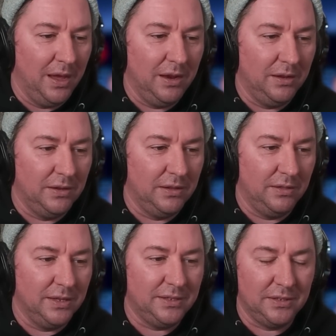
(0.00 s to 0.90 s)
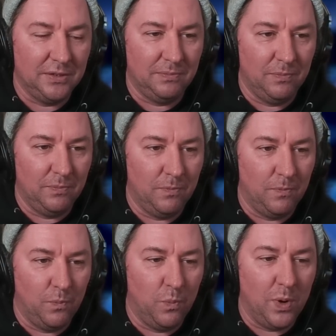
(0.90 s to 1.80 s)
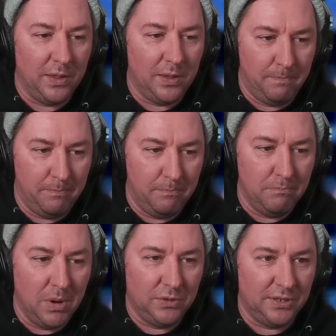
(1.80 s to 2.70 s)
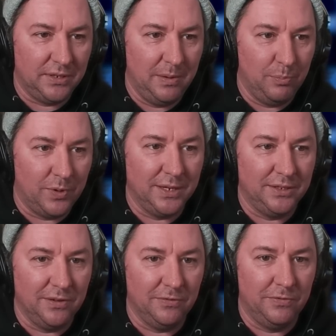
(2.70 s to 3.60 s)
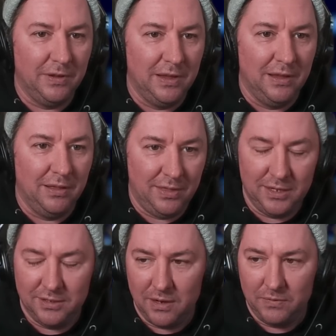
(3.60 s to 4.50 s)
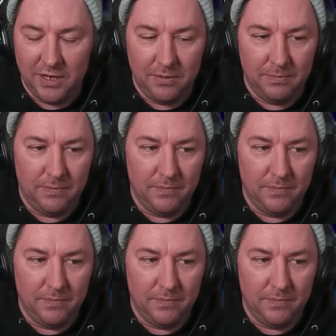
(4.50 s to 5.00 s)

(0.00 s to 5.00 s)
And this is one of the most impressive things that I've seen